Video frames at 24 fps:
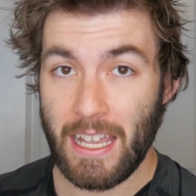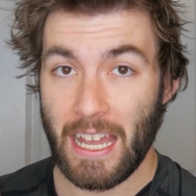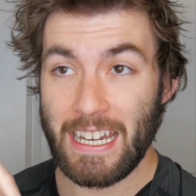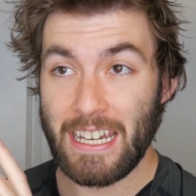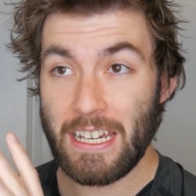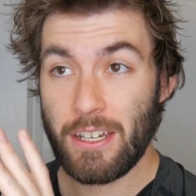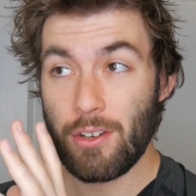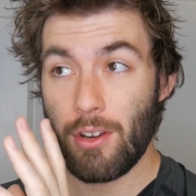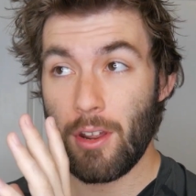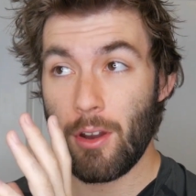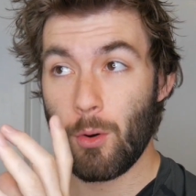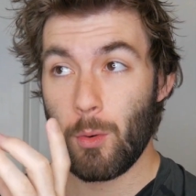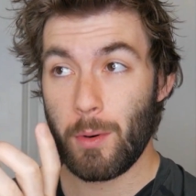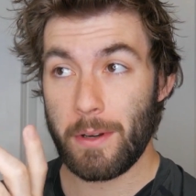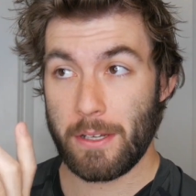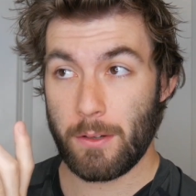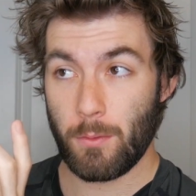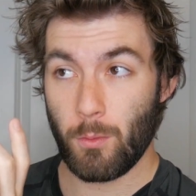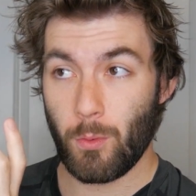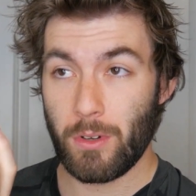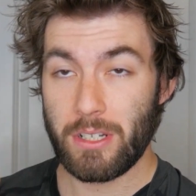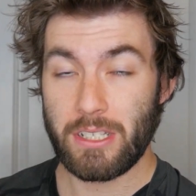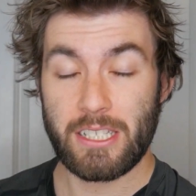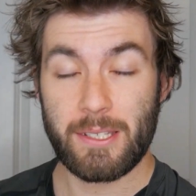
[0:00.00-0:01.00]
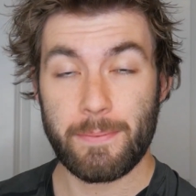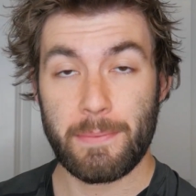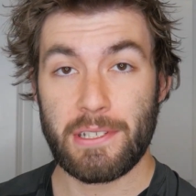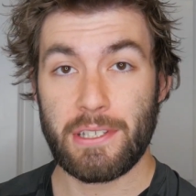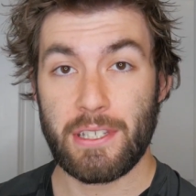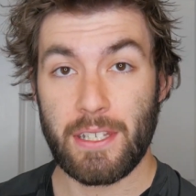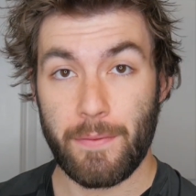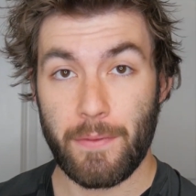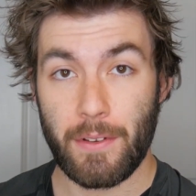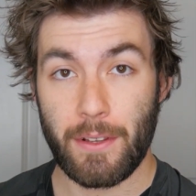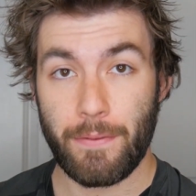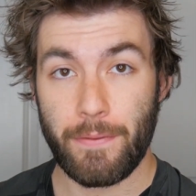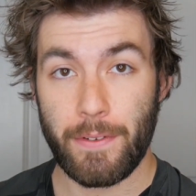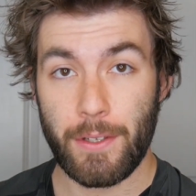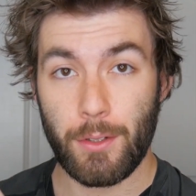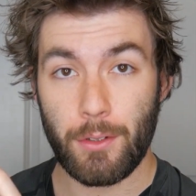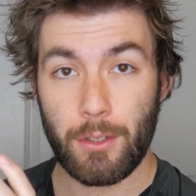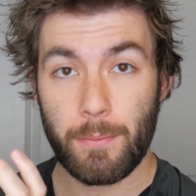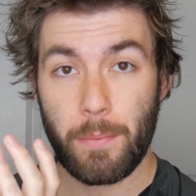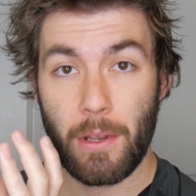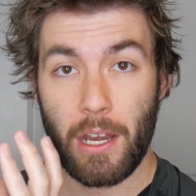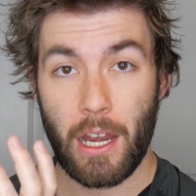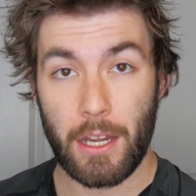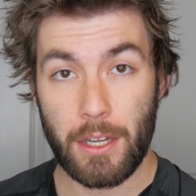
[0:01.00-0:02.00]
I didn't know in what specific
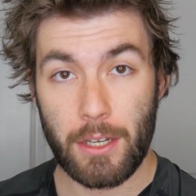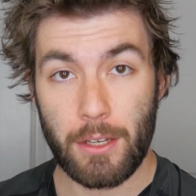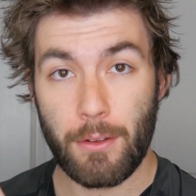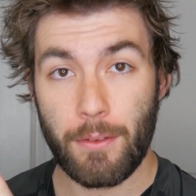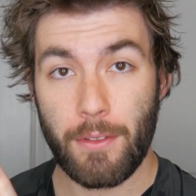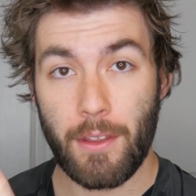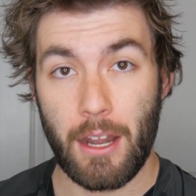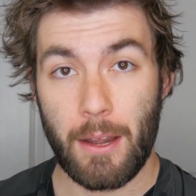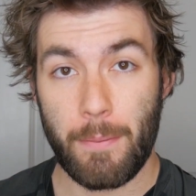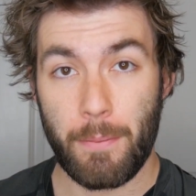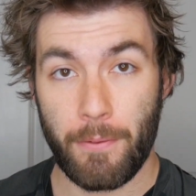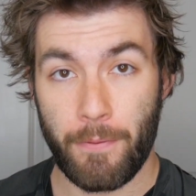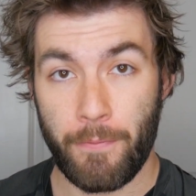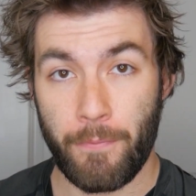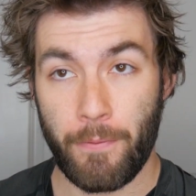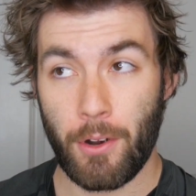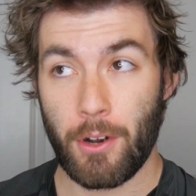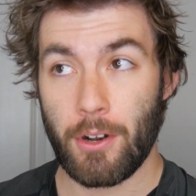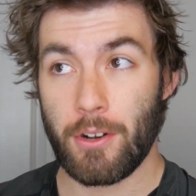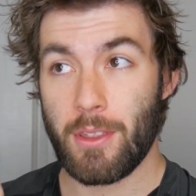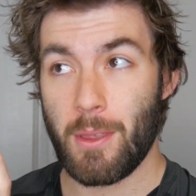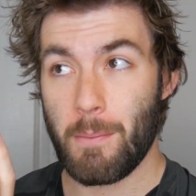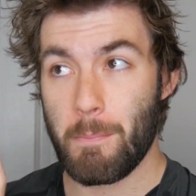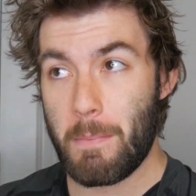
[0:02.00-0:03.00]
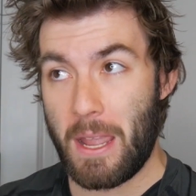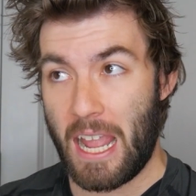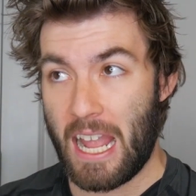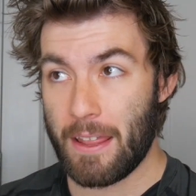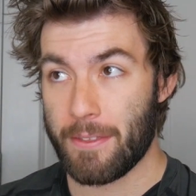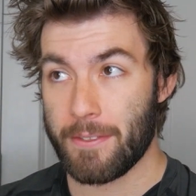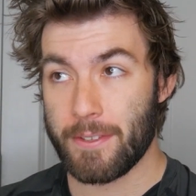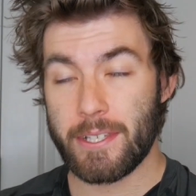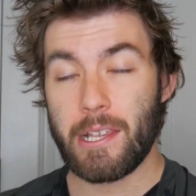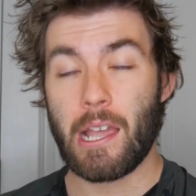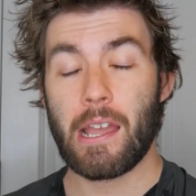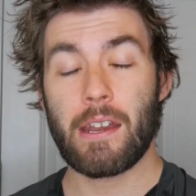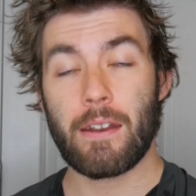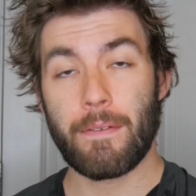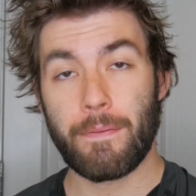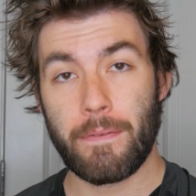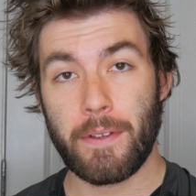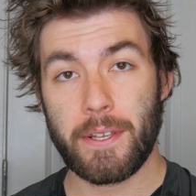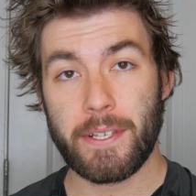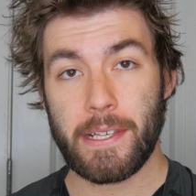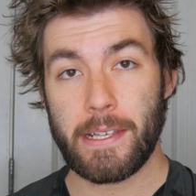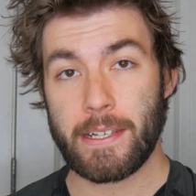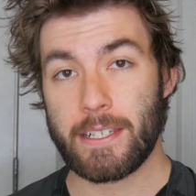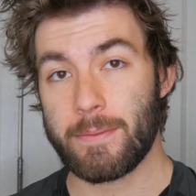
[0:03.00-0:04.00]
field, but I knew that I preferred the math side of
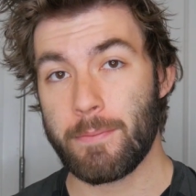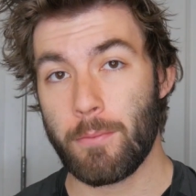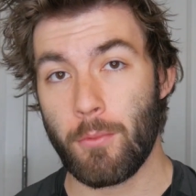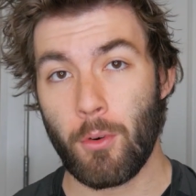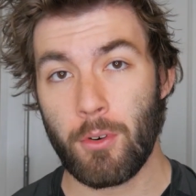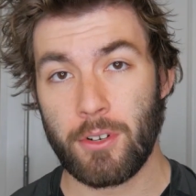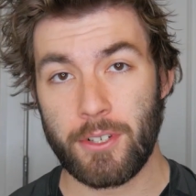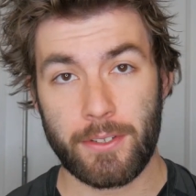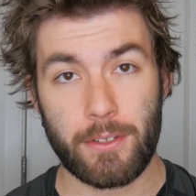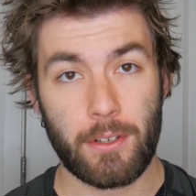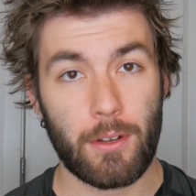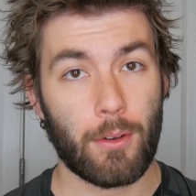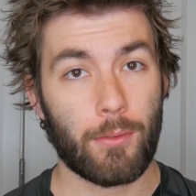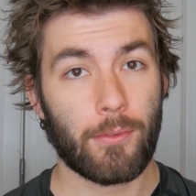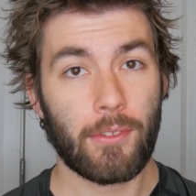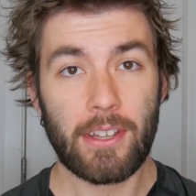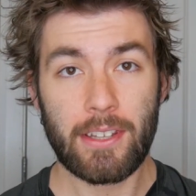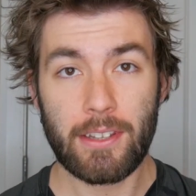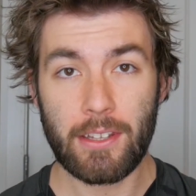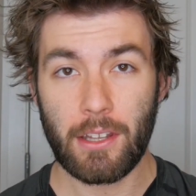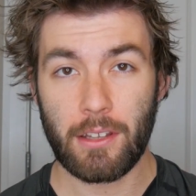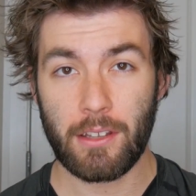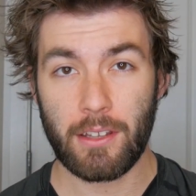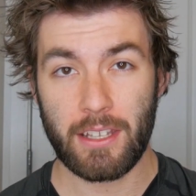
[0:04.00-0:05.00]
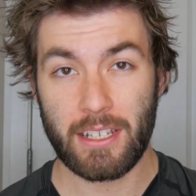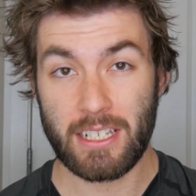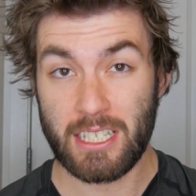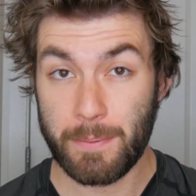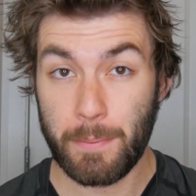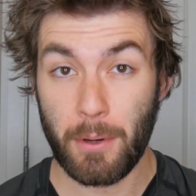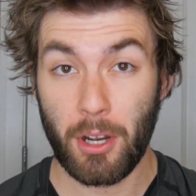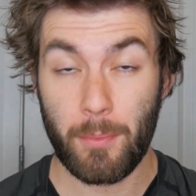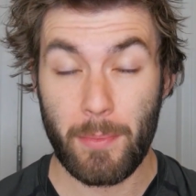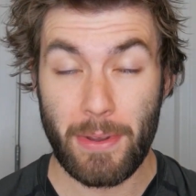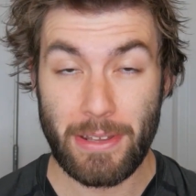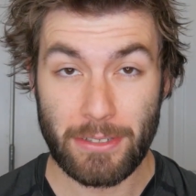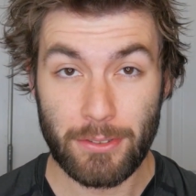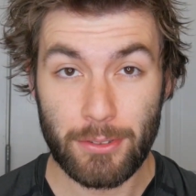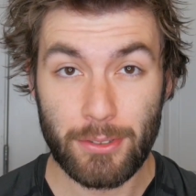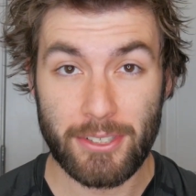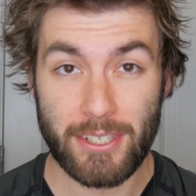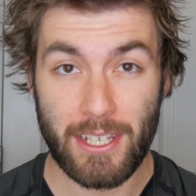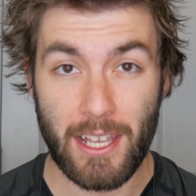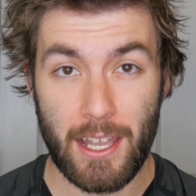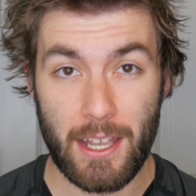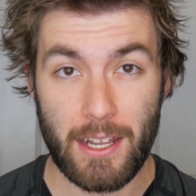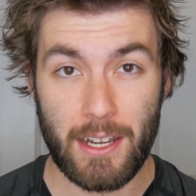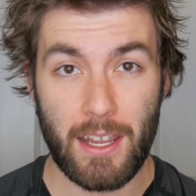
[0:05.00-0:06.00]
physics more so than the experimental
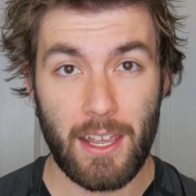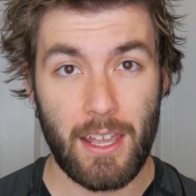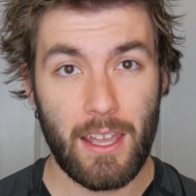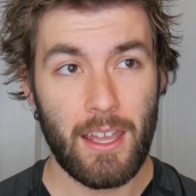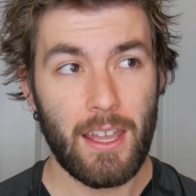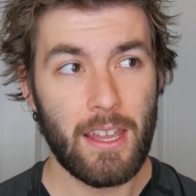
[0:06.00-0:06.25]
side.